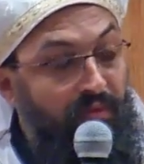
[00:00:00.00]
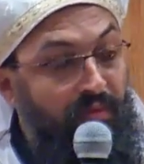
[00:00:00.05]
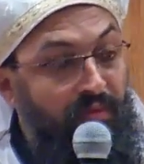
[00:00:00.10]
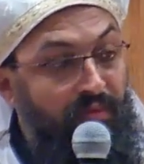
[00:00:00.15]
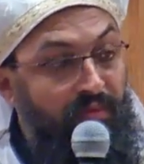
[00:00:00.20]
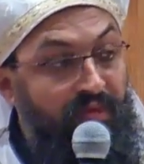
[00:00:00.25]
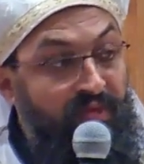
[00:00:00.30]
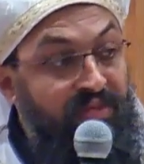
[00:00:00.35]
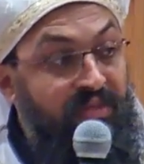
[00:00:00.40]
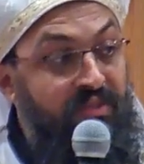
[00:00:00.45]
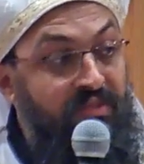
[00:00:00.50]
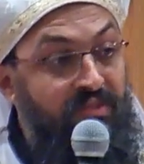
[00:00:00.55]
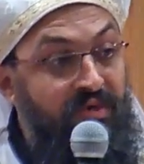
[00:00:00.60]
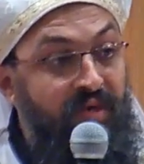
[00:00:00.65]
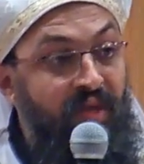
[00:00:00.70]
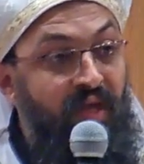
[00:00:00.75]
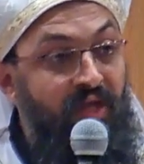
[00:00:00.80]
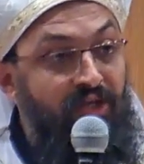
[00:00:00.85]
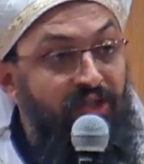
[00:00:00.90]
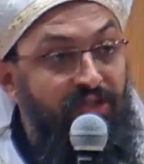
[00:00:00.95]
This is the
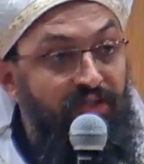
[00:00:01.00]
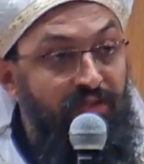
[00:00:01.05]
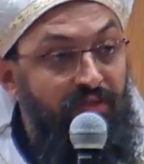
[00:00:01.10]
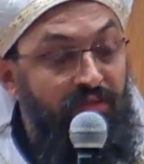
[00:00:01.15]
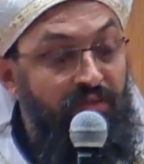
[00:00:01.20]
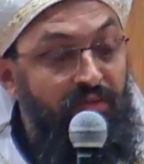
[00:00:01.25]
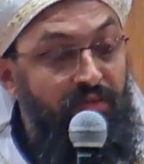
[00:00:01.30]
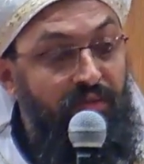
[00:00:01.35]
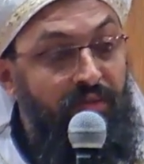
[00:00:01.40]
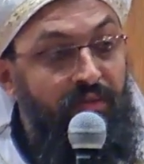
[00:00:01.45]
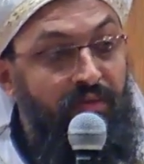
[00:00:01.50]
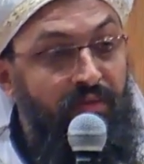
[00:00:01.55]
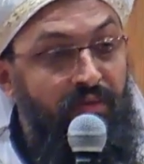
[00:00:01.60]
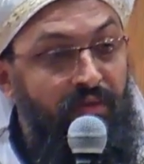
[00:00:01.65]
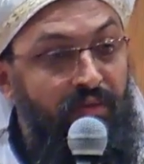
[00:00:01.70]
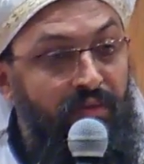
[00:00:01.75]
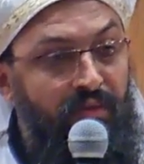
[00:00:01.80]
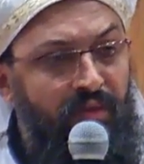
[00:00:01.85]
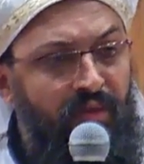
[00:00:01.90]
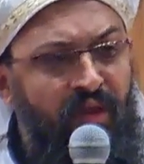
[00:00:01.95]
reaction.
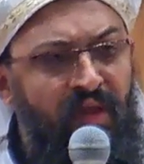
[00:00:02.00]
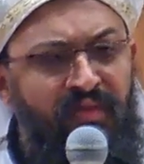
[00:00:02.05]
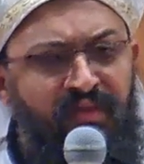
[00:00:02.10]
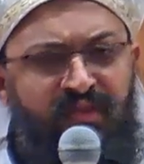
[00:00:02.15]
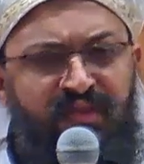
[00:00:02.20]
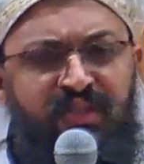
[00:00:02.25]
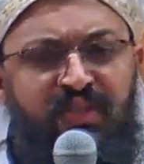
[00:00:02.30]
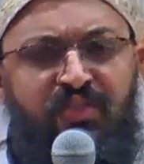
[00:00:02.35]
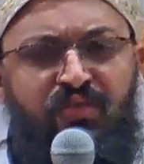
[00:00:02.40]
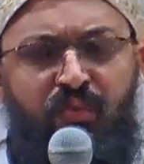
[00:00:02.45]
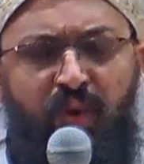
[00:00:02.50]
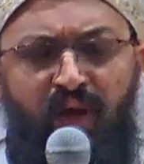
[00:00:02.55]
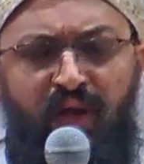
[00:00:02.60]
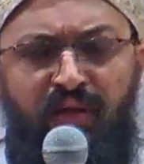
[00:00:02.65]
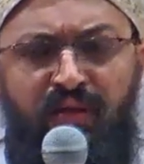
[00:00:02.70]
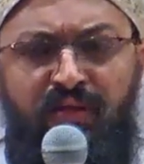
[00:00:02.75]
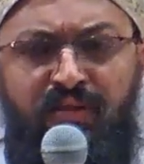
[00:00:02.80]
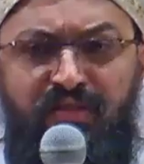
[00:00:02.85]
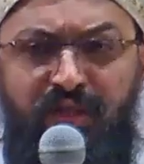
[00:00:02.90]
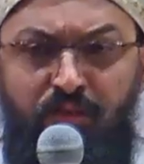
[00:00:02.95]
This is
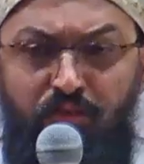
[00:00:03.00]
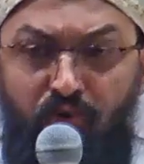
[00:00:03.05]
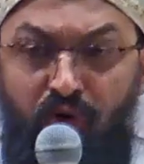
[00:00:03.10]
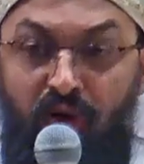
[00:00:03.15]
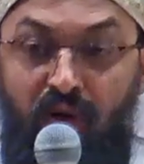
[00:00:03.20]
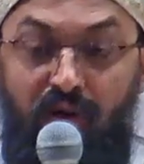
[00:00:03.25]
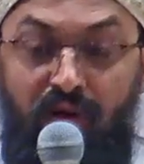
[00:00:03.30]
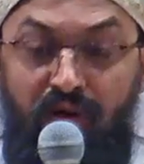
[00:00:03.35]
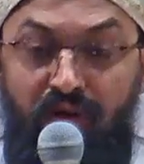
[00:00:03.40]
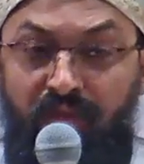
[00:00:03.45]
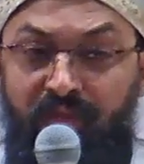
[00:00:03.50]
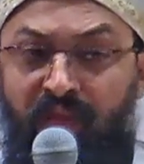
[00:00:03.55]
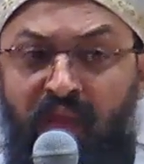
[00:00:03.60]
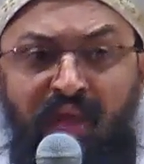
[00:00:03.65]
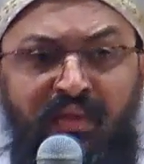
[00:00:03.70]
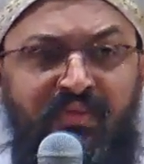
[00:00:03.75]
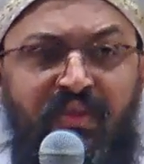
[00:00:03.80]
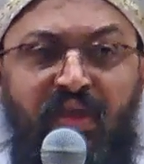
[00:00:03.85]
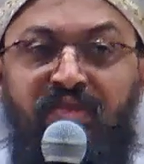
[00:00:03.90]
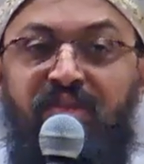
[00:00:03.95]
when someone
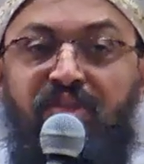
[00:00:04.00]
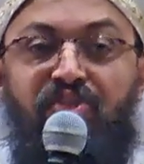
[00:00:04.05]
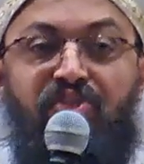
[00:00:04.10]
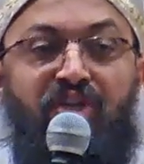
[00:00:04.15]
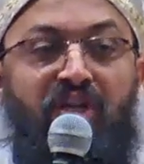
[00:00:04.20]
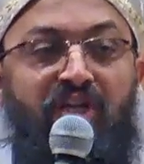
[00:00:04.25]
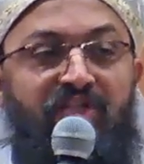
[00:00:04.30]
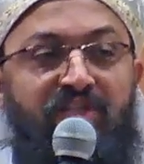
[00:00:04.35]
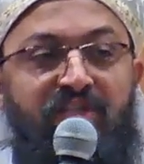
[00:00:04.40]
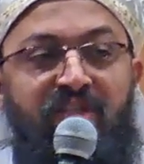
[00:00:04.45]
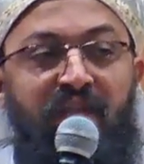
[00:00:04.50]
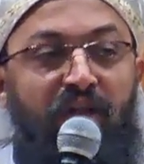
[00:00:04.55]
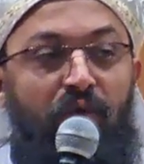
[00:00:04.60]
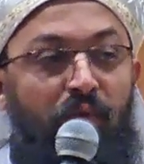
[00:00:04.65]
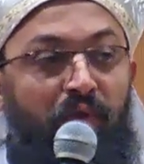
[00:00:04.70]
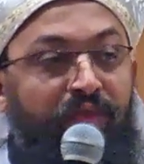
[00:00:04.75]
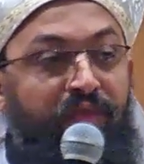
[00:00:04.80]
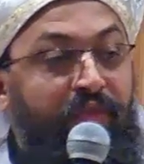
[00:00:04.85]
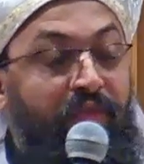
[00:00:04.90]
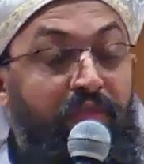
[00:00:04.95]
doesn't just deal
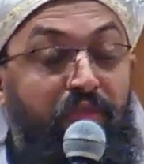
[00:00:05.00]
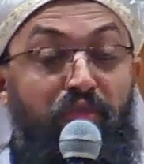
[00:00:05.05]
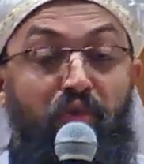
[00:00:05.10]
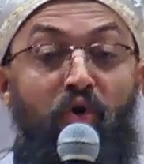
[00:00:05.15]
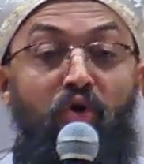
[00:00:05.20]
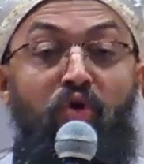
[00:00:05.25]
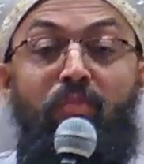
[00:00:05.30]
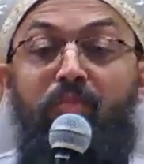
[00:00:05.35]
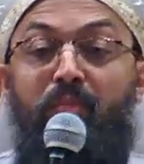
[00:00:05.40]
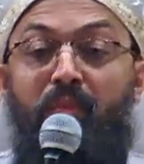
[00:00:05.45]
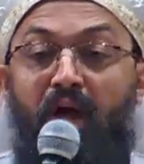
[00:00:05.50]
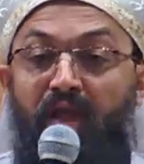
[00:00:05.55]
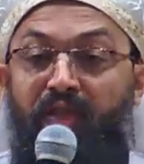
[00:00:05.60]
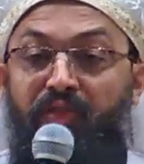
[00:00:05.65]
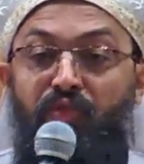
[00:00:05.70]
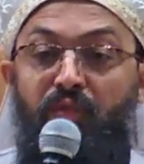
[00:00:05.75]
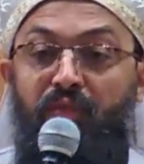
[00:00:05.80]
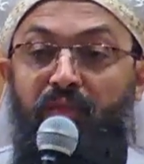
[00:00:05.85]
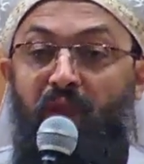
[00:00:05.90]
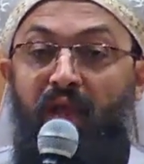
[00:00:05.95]
with
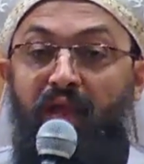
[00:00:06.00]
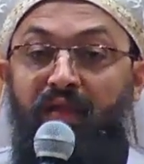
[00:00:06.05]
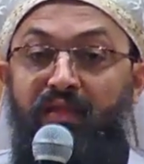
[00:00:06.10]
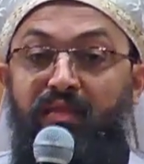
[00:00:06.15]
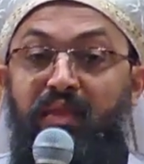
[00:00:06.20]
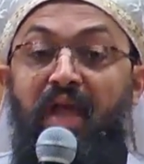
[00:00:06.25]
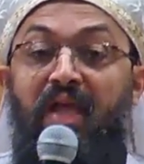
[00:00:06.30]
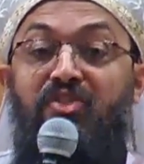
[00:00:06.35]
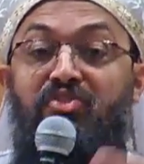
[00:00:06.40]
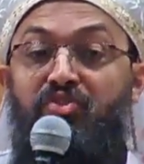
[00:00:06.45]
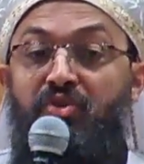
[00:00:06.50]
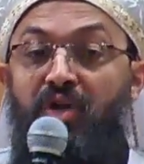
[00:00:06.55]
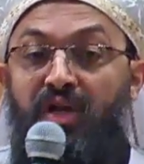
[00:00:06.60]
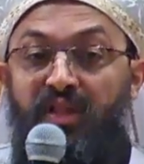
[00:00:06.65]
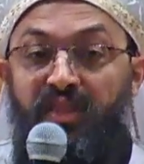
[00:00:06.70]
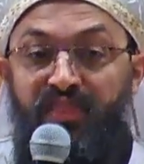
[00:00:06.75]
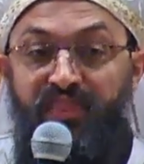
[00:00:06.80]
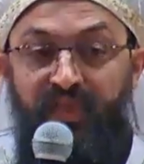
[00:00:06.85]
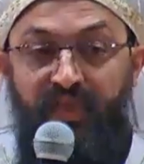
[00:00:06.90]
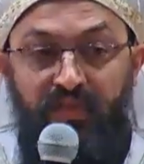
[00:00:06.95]

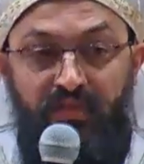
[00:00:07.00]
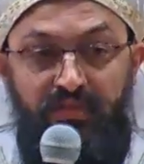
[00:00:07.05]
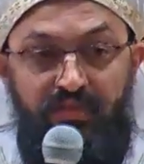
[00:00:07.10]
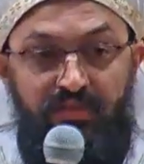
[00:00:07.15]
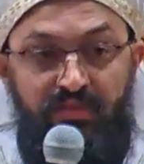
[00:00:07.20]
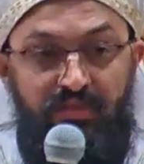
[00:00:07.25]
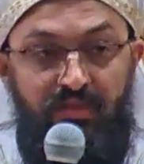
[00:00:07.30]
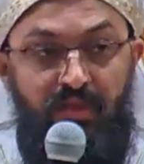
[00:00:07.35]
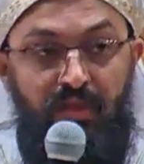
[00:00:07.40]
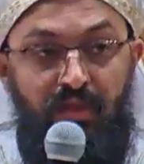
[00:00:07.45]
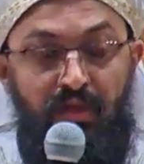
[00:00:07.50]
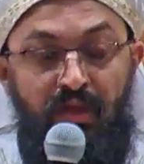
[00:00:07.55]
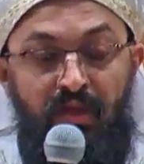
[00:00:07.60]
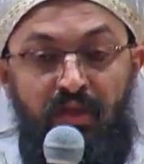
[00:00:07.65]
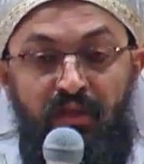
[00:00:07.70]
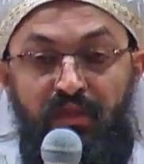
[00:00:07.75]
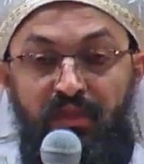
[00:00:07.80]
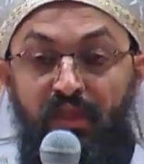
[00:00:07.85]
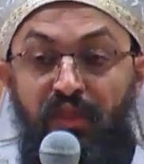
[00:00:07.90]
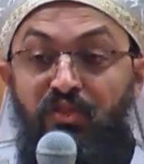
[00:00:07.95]
unnatural things,
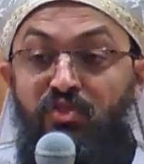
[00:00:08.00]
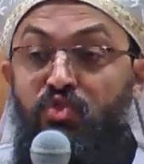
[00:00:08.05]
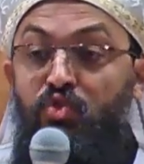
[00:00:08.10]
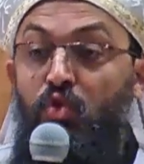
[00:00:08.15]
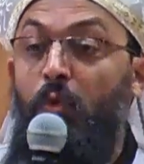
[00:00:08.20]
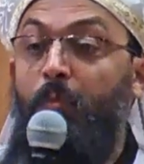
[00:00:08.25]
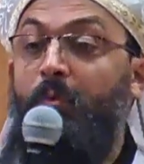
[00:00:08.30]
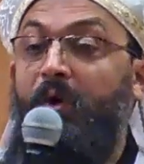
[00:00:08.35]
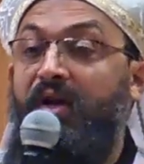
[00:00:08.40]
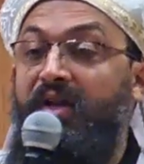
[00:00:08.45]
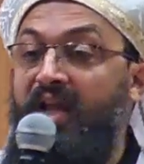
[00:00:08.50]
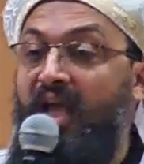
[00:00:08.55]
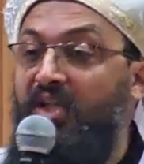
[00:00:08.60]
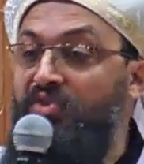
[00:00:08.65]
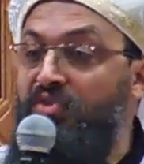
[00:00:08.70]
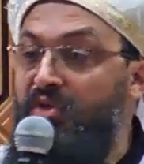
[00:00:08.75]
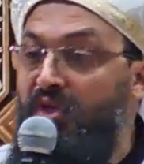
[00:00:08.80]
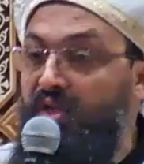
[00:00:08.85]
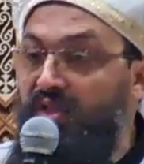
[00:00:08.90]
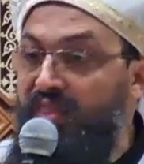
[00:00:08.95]
the
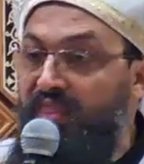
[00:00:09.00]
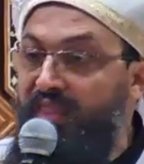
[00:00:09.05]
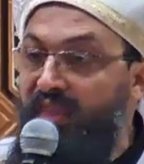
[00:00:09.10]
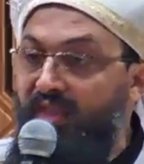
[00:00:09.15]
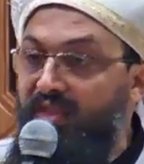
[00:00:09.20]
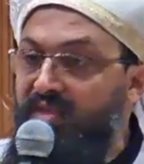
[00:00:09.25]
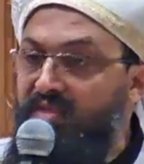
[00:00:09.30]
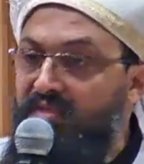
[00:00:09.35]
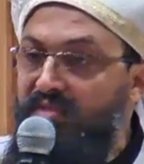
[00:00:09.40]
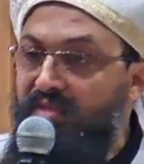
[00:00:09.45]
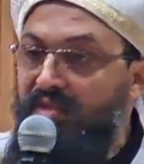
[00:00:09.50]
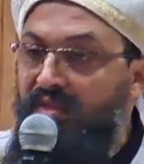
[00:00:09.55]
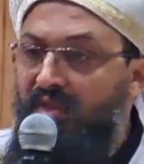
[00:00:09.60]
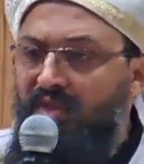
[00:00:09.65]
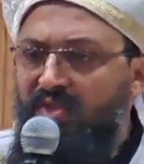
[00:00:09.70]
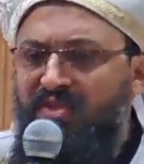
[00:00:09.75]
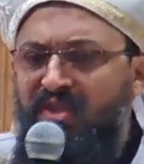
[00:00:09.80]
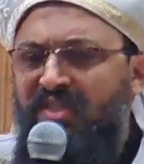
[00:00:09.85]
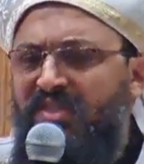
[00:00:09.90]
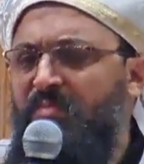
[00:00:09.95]
supernatural things,
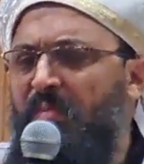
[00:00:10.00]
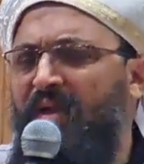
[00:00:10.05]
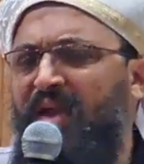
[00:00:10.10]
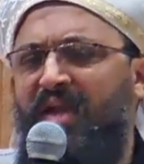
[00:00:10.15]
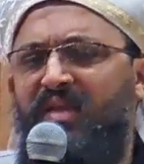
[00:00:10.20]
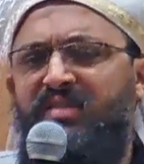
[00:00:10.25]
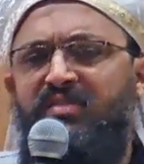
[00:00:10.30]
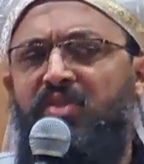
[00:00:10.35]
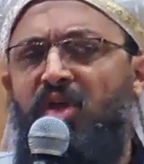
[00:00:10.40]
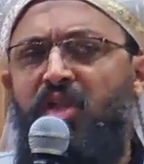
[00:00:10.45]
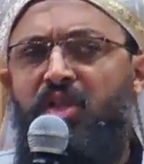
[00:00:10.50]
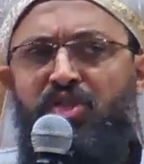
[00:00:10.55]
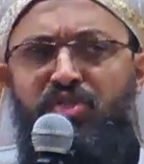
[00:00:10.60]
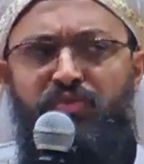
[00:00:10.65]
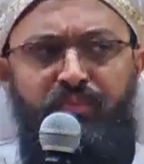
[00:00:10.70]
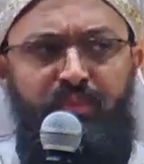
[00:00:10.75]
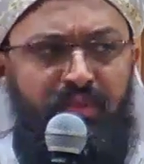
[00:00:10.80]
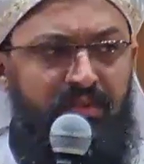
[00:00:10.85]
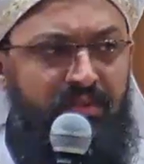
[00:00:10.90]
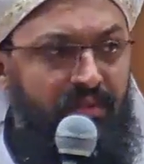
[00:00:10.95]
just by
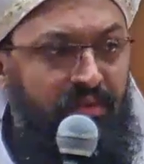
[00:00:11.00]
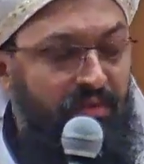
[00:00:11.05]
astonishment.